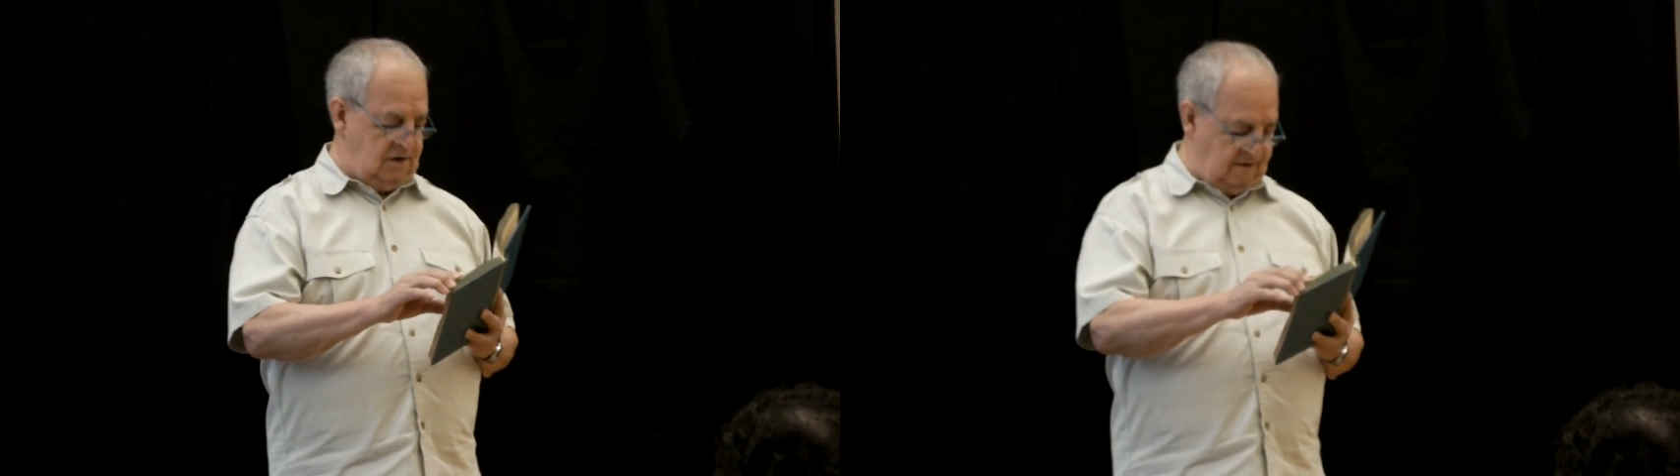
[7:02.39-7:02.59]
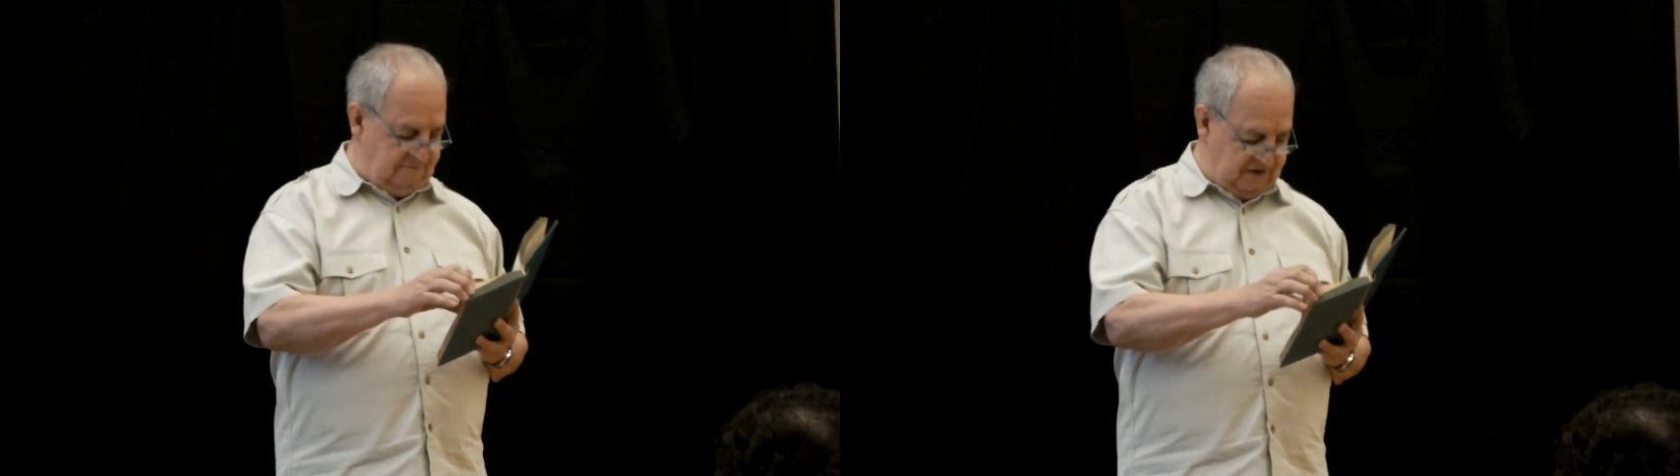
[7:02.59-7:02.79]

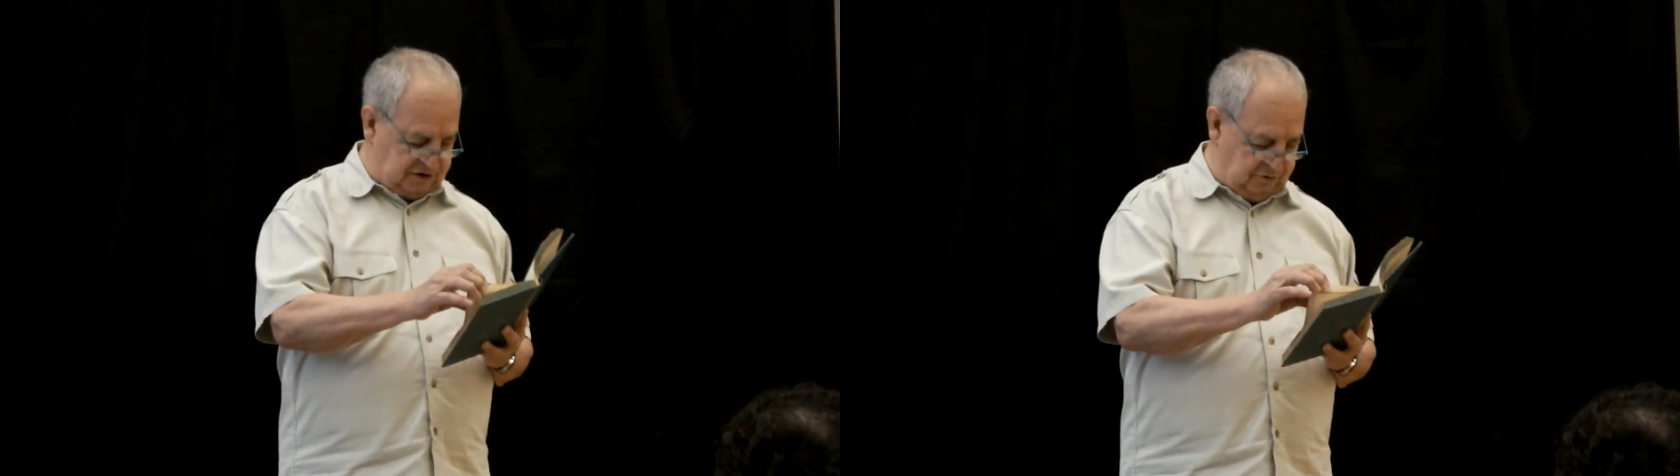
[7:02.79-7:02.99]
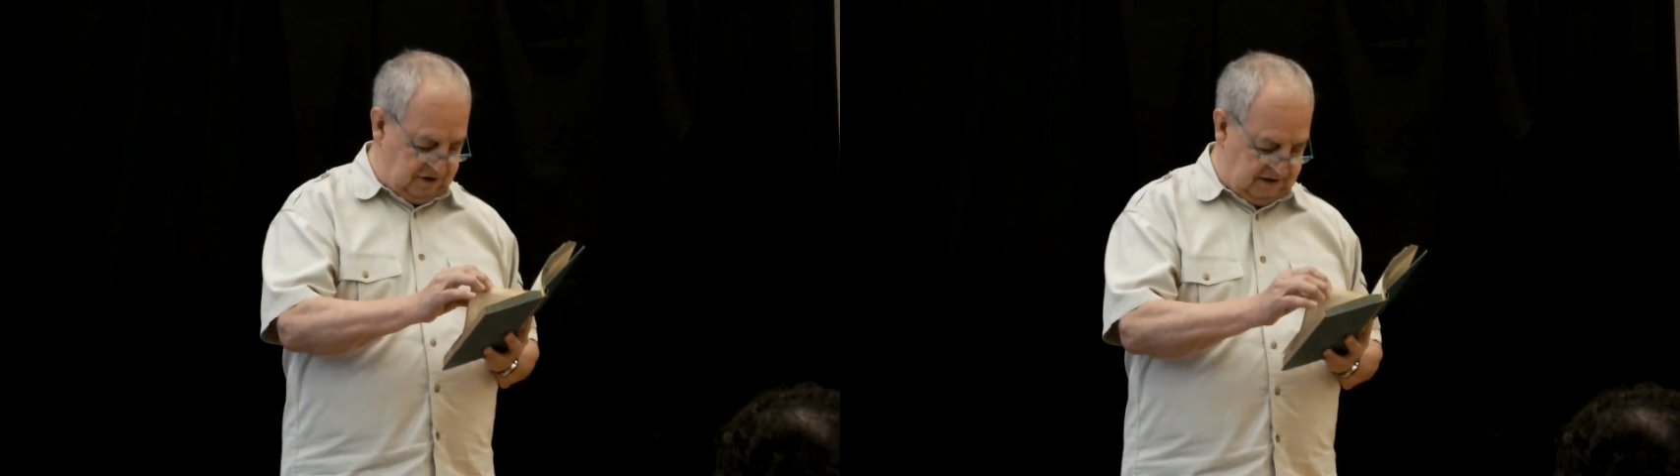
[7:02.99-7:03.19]
of
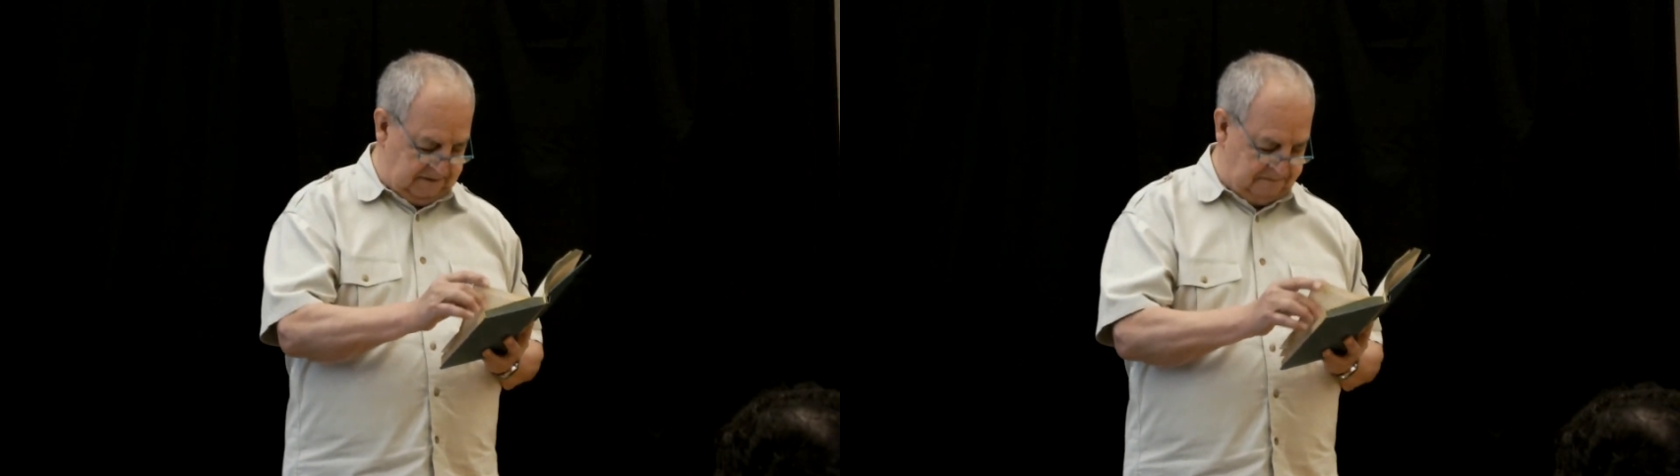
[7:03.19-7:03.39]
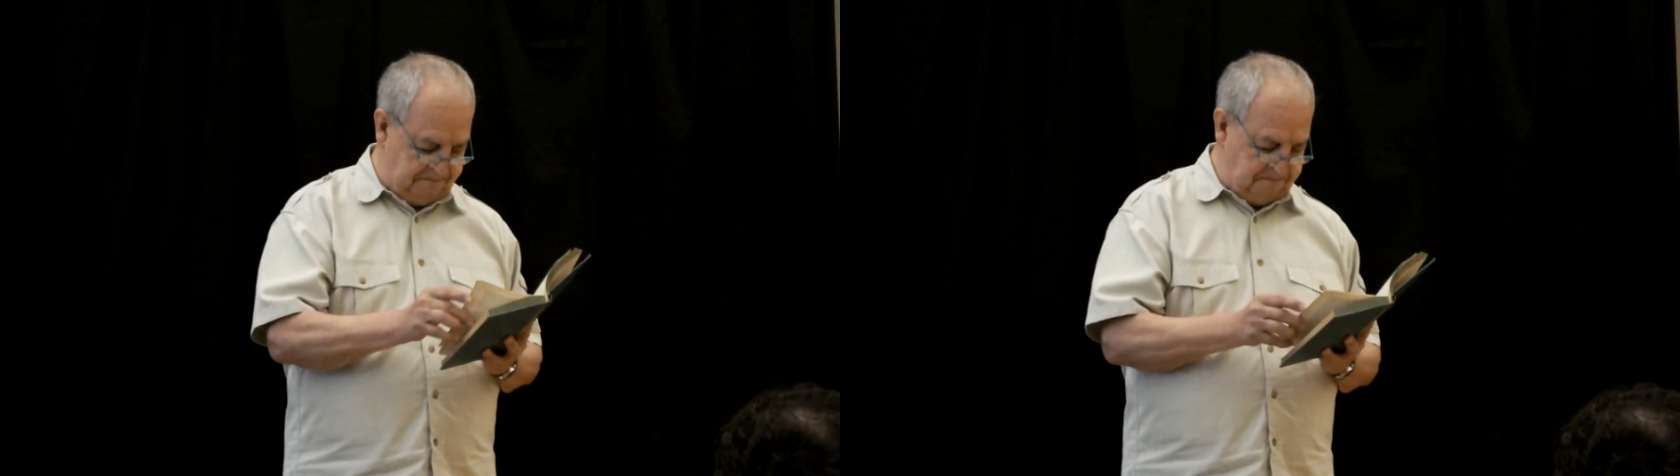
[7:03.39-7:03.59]
victory."
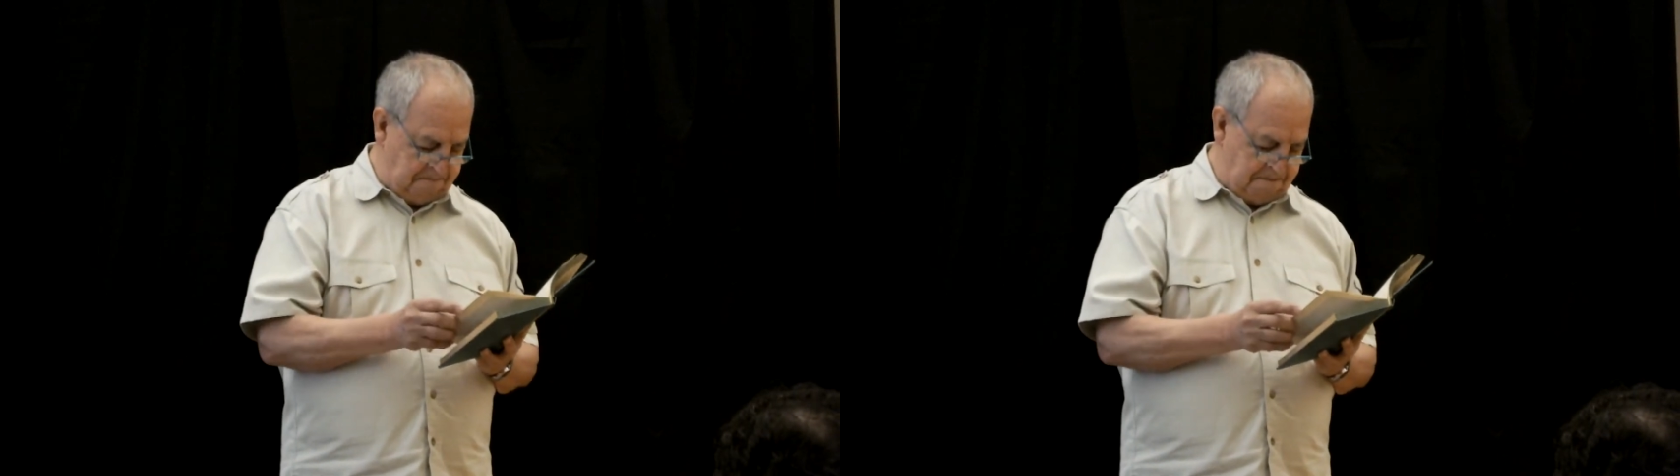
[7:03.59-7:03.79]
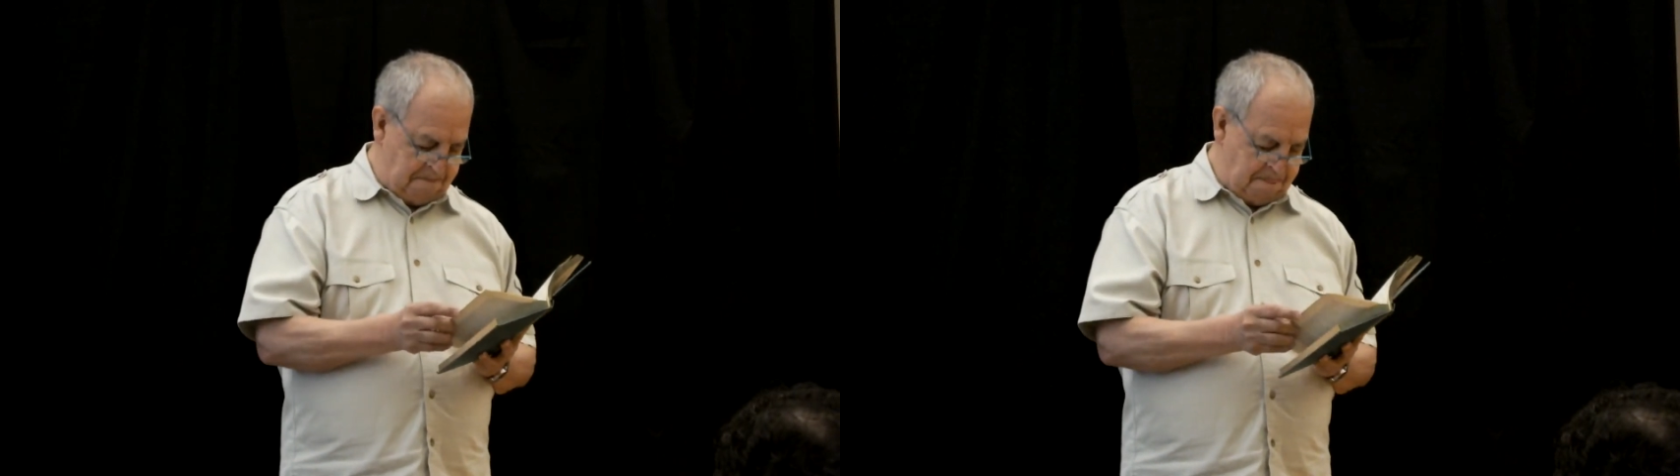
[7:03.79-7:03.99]

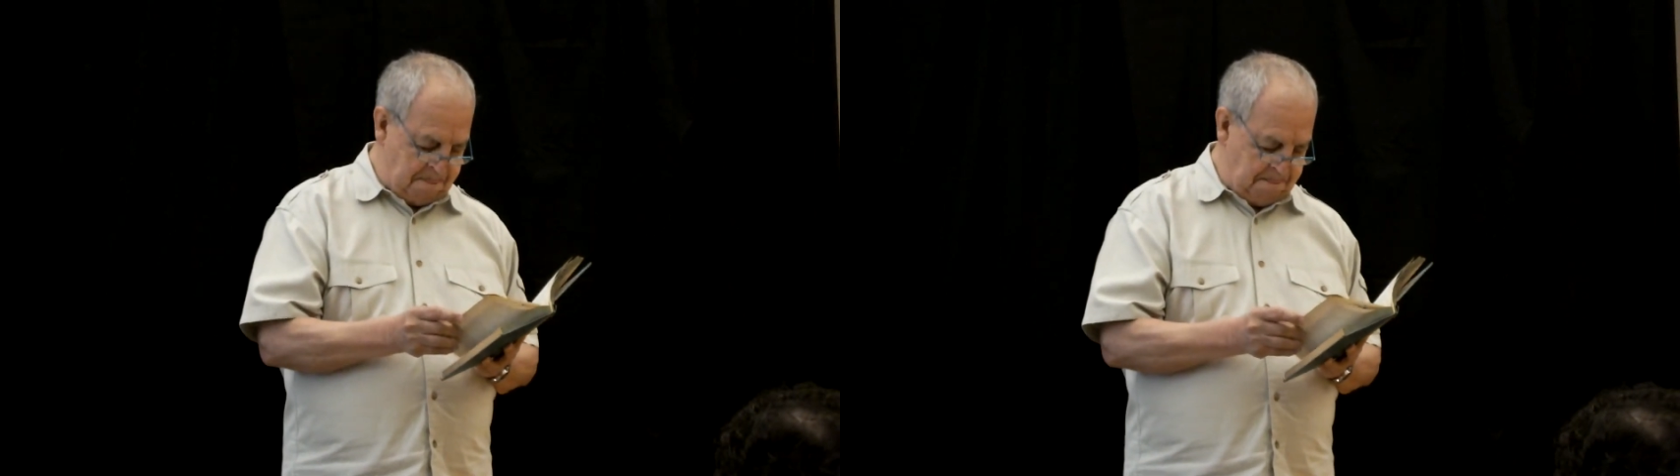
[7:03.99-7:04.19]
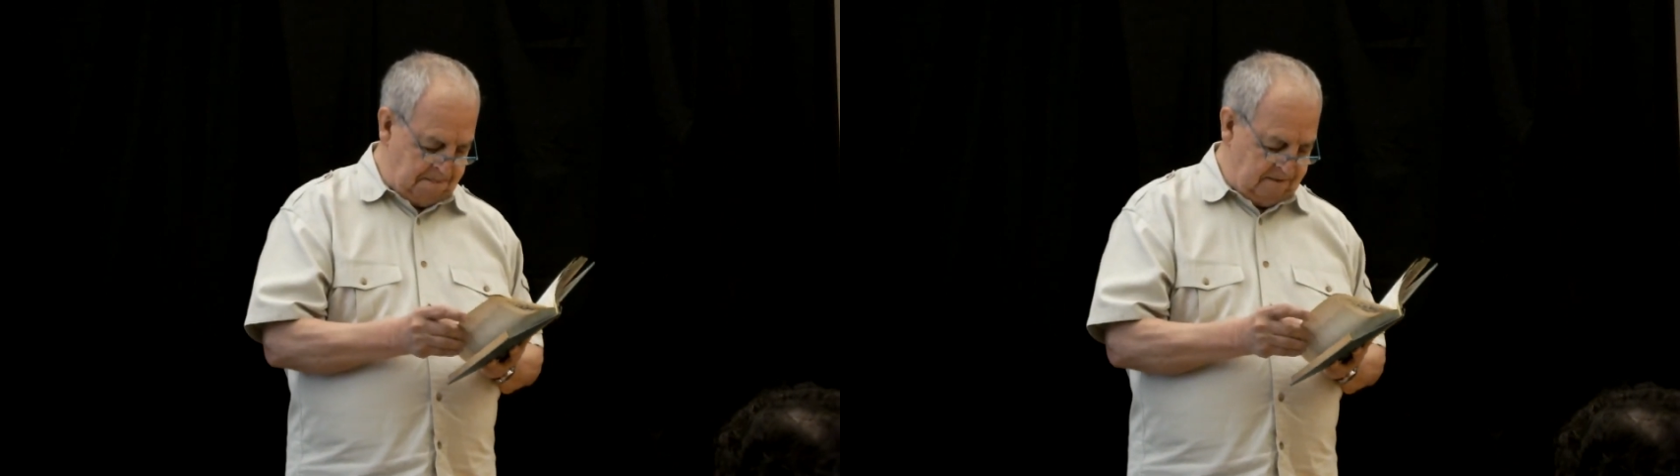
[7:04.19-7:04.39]

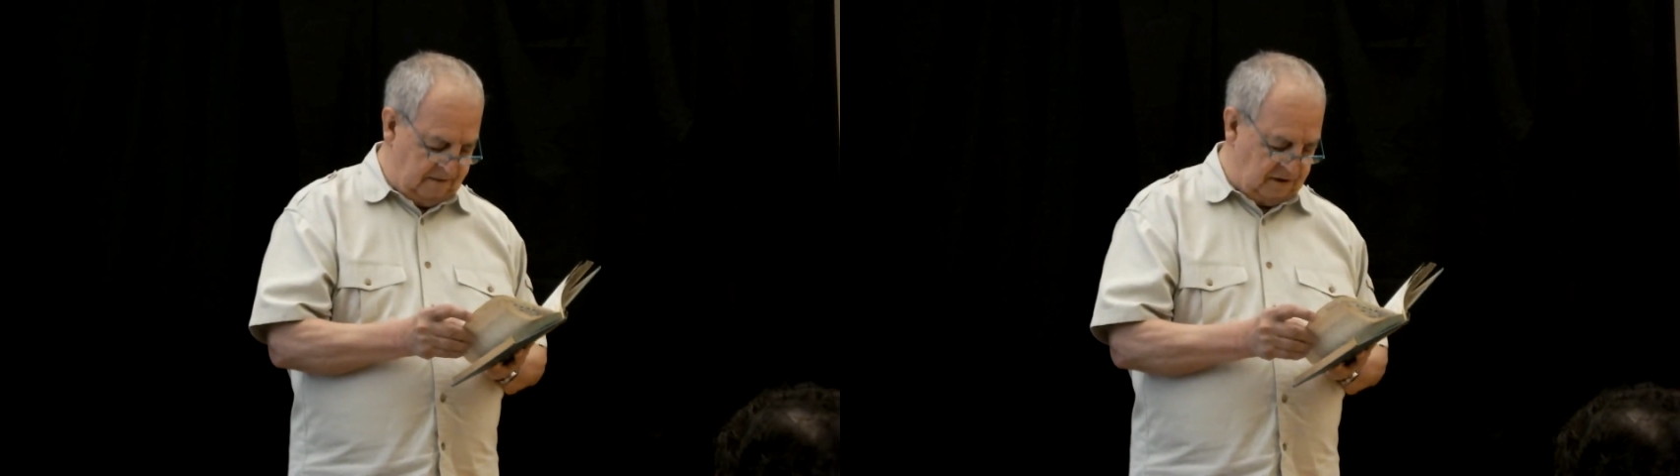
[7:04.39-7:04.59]
And